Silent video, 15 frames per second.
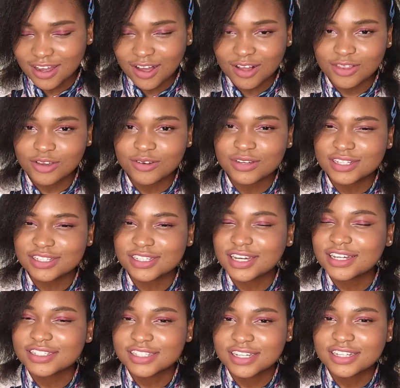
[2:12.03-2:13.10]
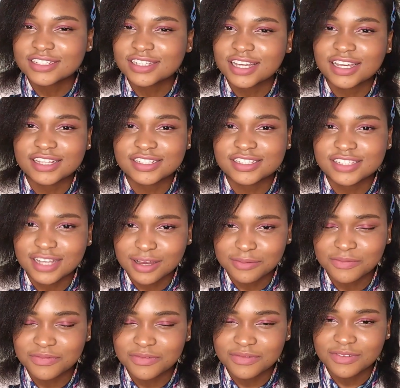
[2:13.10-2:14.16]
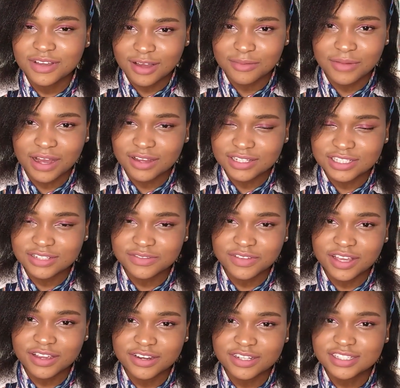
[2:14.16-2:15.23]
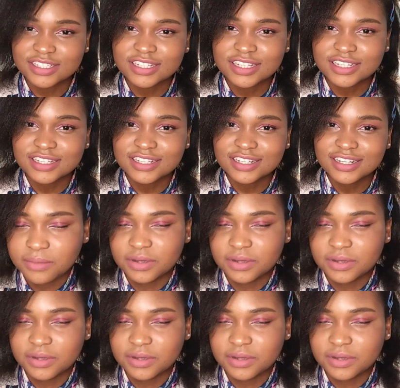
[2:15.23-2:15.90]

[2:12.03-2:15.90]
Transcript: although it does contain some amount of keratin.